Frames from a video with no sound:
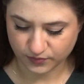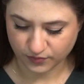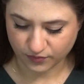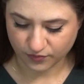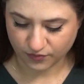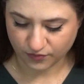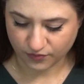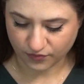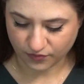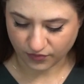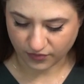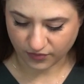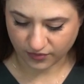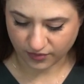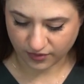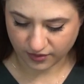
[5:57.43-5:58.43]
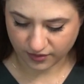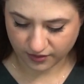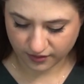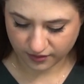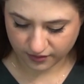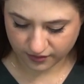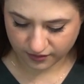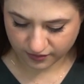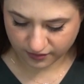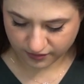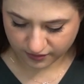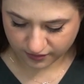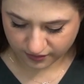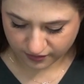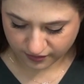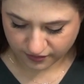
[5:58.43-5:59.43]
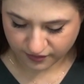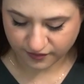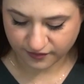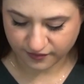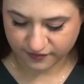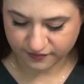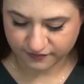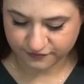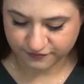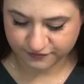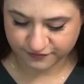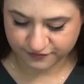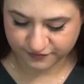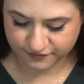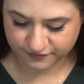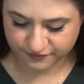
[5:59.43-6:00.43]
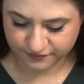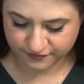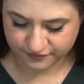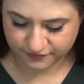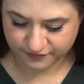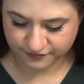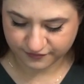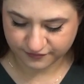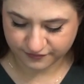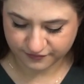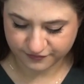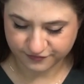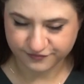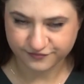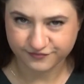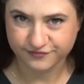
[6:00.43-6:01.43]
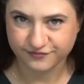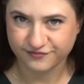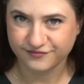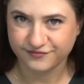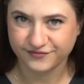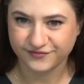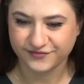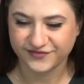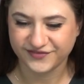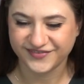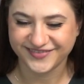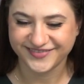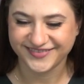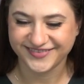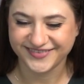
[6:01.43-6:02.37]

No one is speaking in this clip.